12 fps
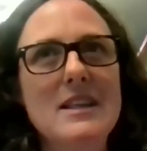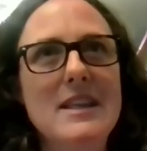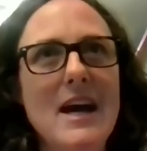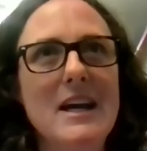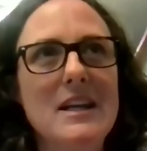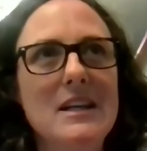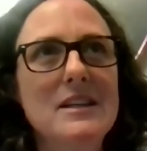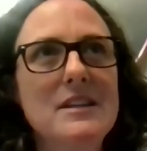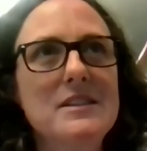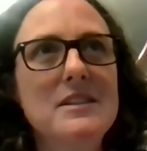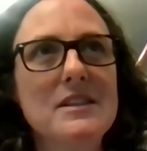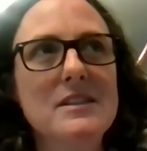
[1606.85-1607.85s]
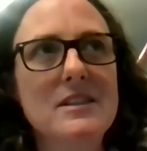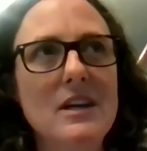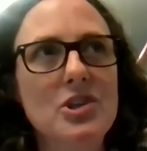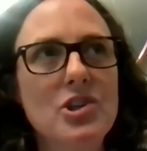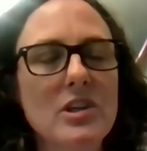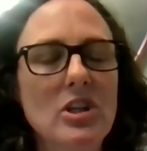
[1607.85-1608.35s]
that it is
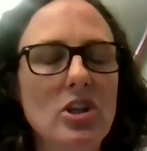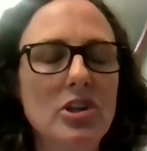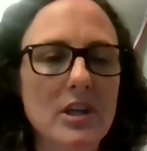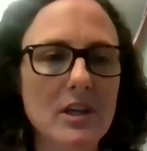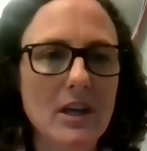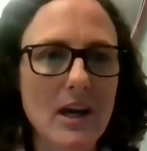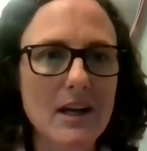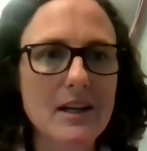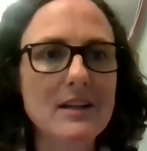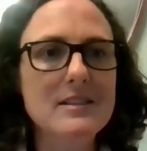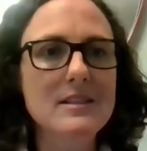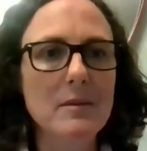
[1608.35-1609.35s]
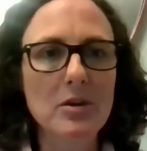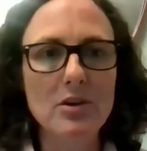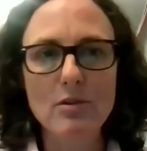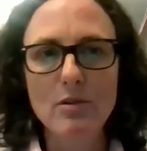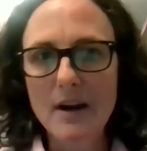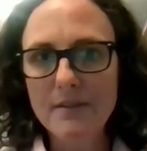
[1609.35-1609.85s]
essentially looking at
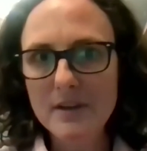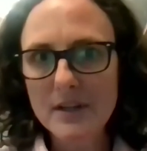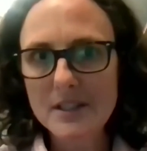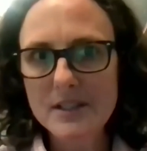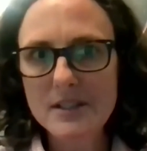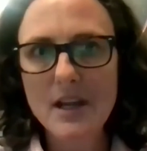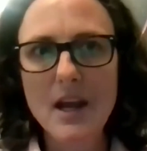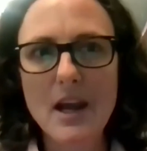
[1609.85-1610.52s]
demographics,